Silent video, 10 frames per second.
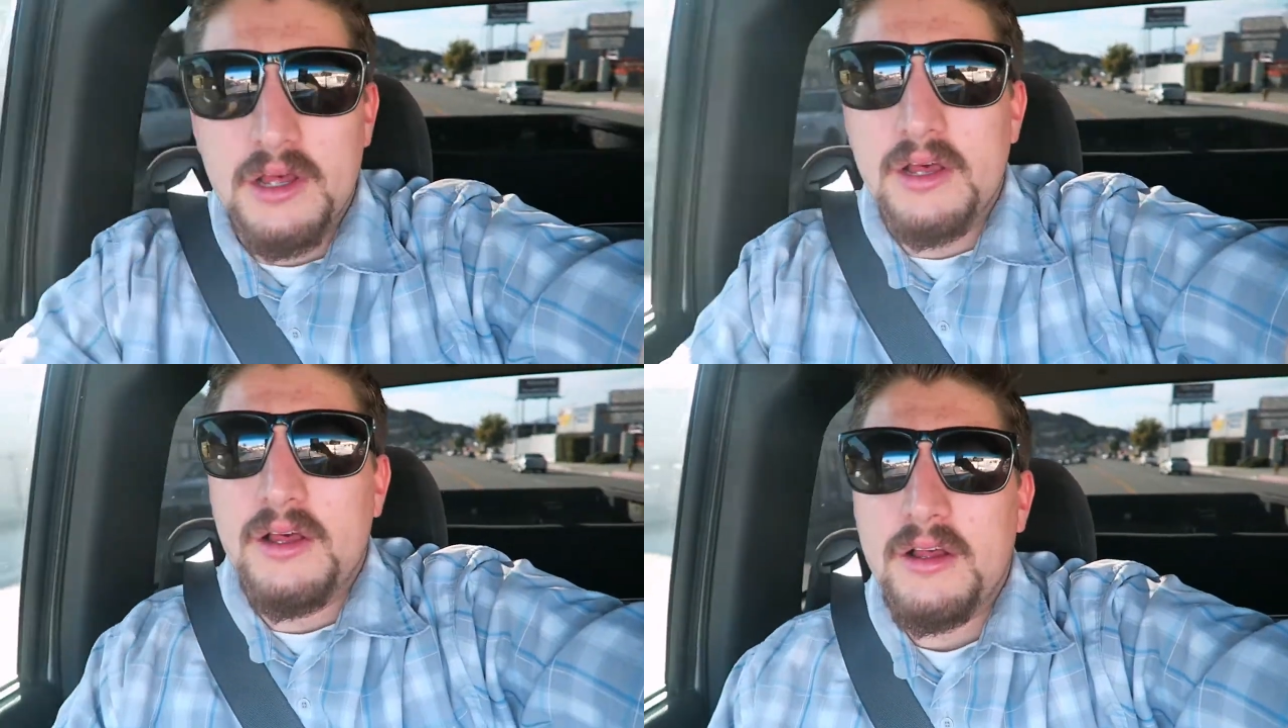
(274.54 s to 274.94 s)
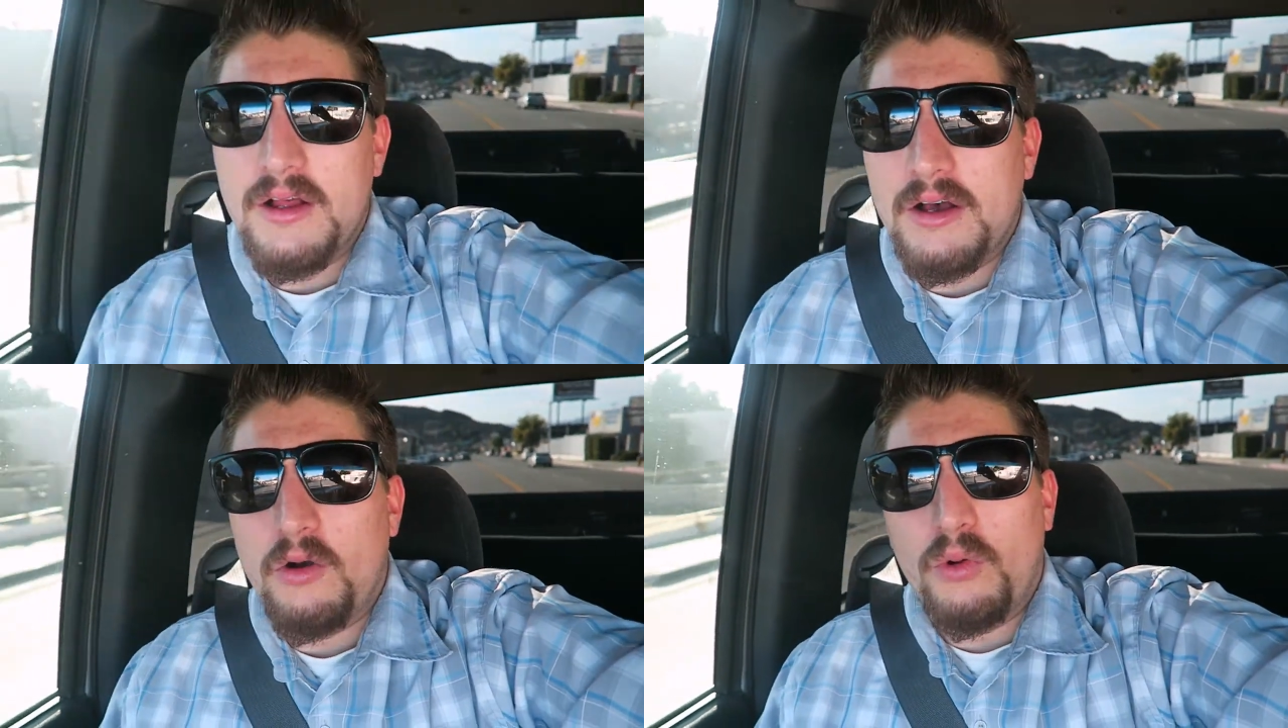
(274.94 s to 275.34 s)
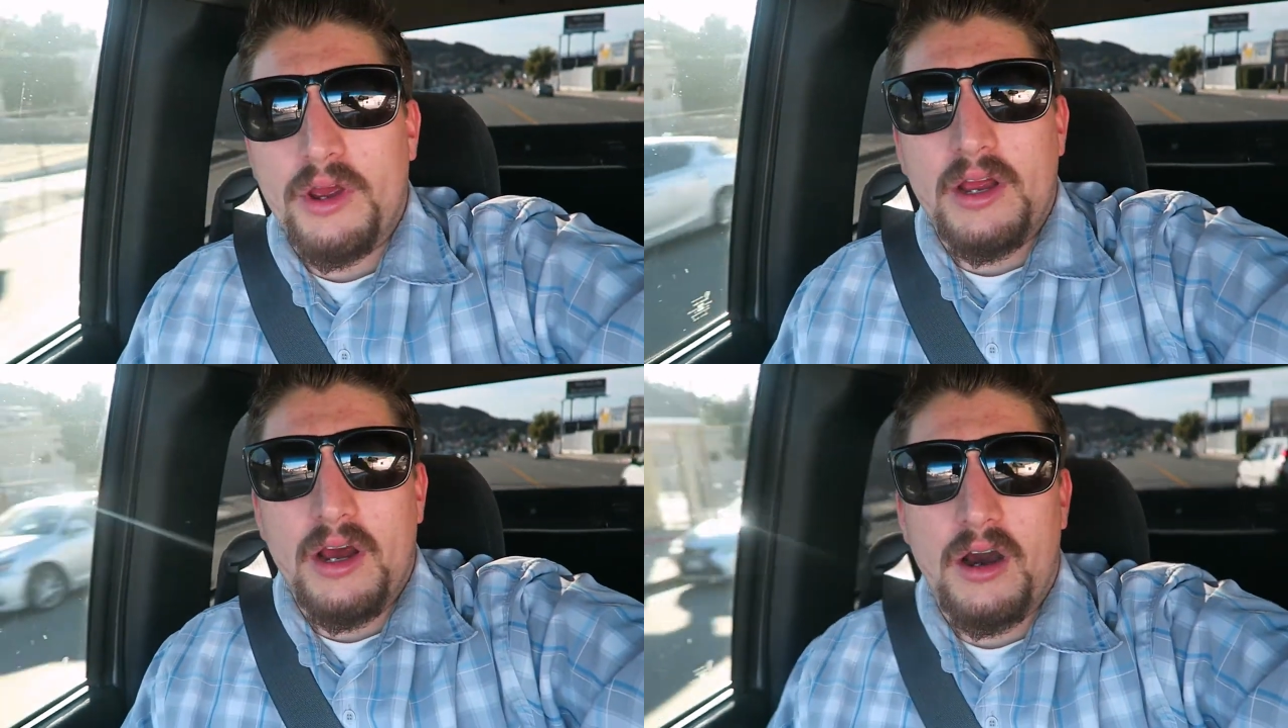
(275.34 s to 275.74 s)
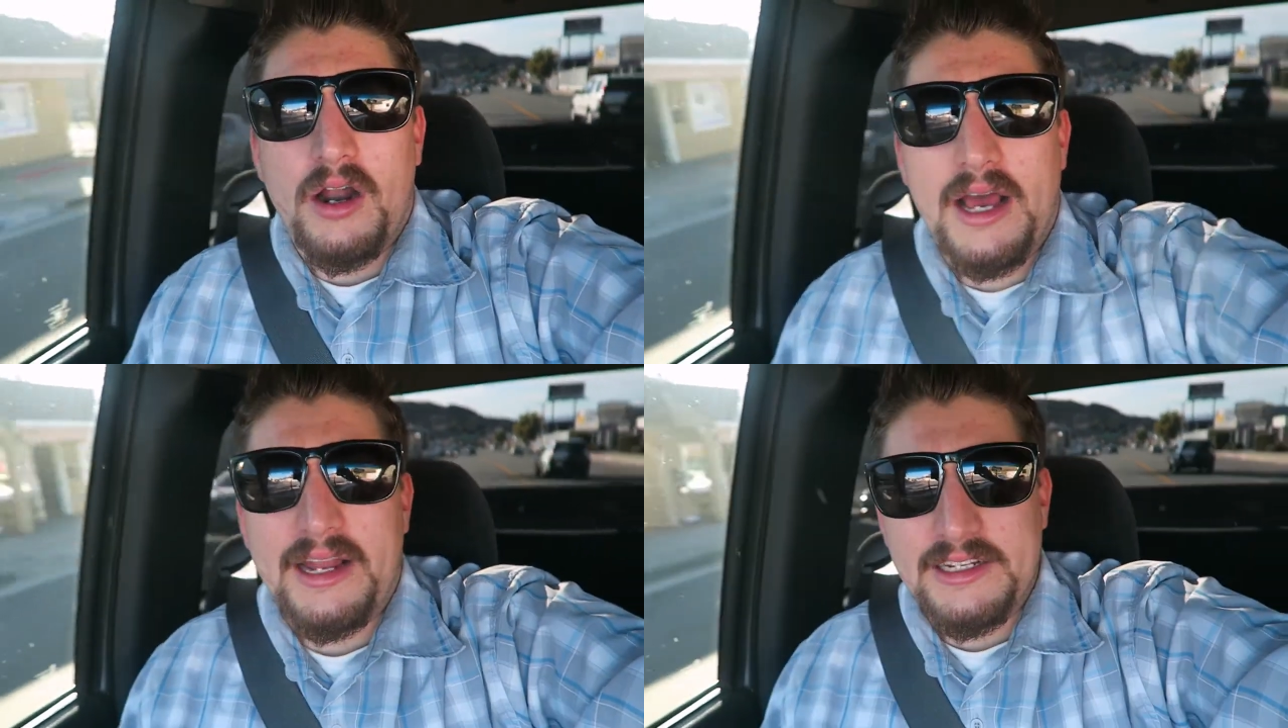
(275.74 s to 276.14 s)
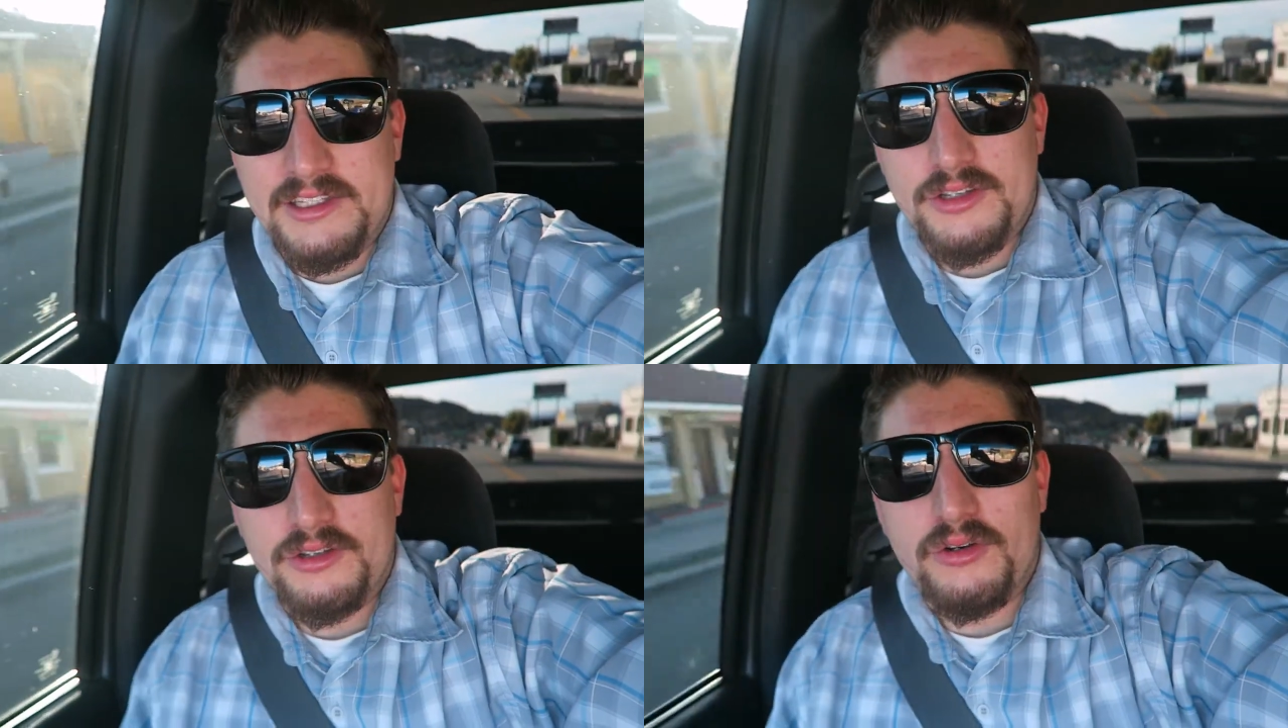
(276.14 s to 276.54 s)
we are heading we are headed
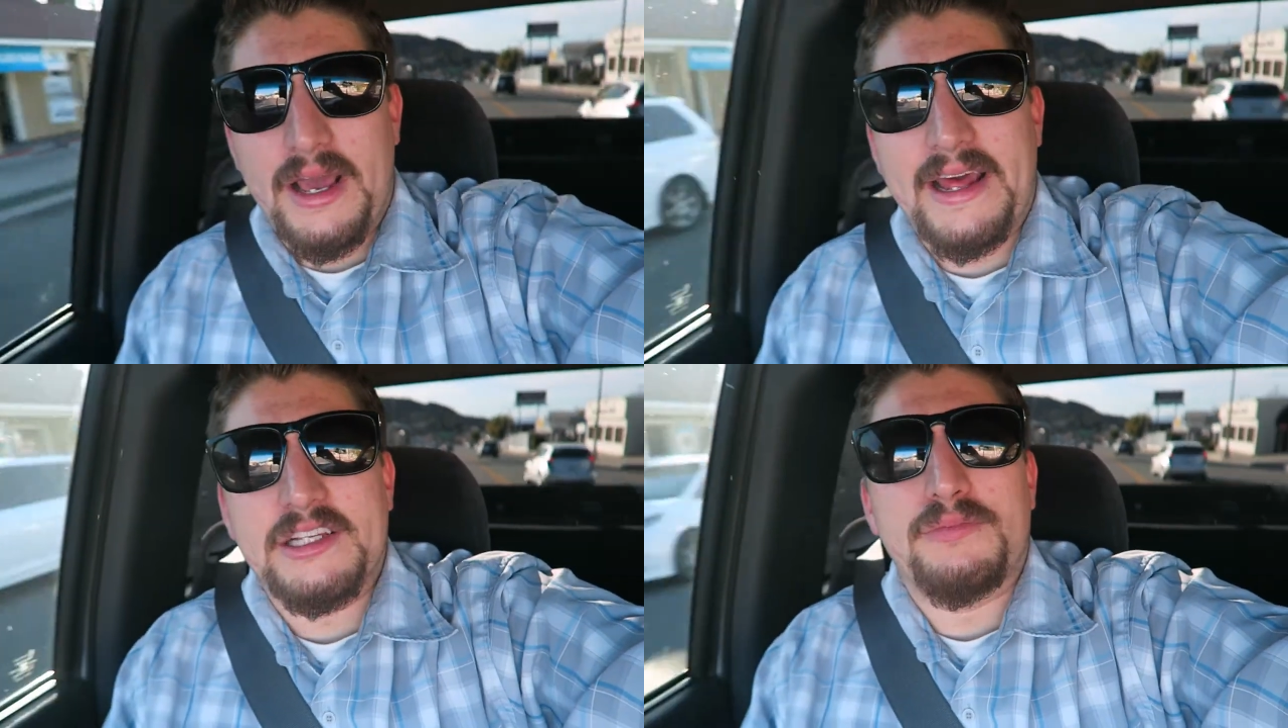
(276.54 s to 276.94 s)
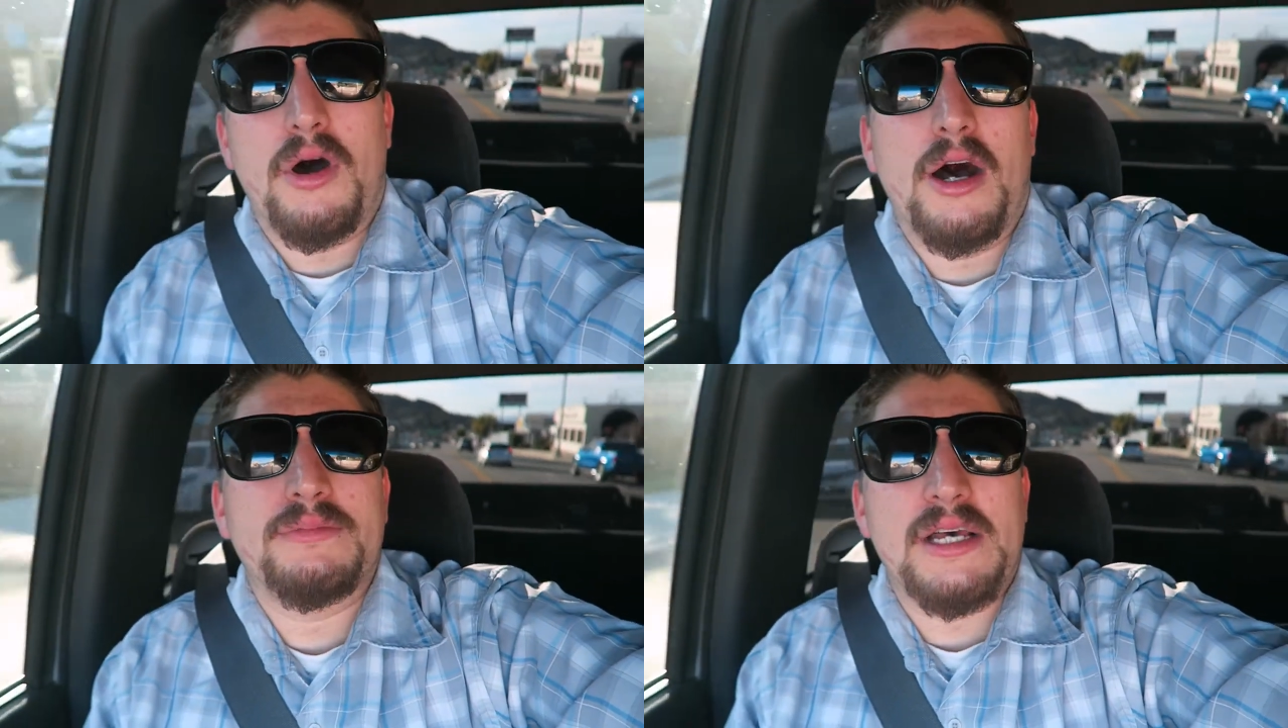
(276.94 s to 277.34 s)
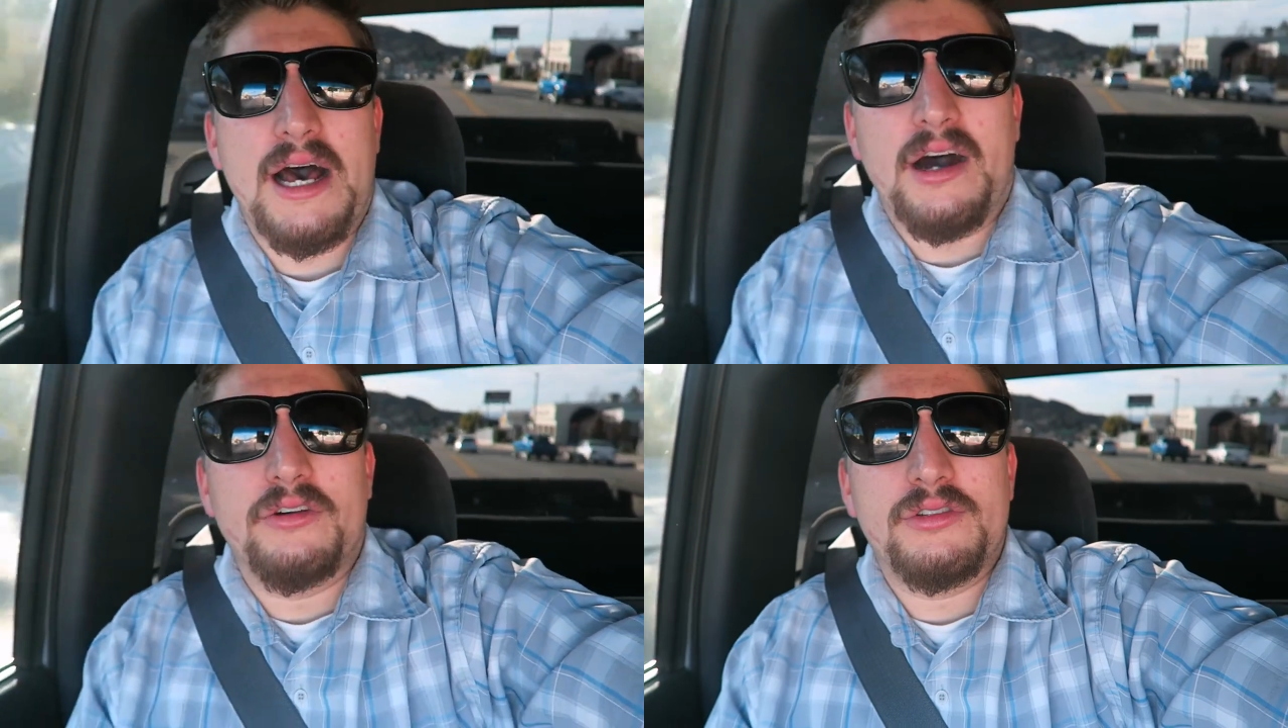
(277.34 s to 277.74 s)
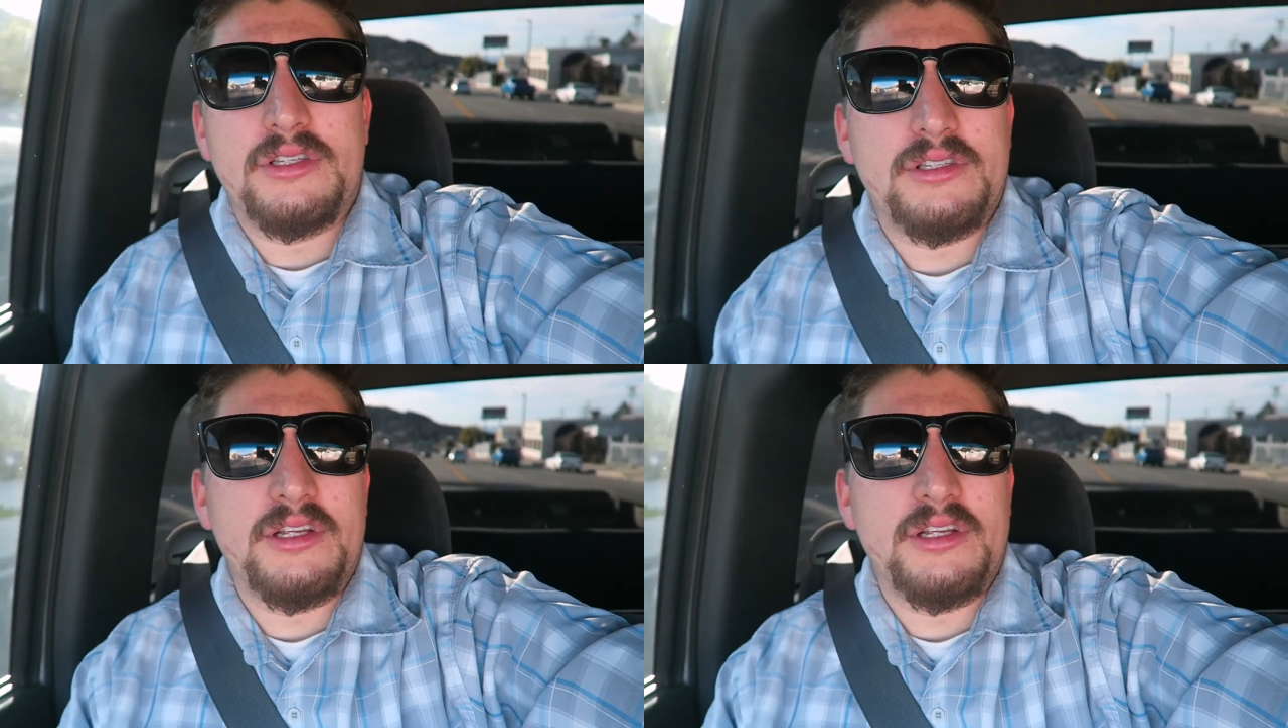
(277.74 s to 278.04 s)
to Anna's mom's house.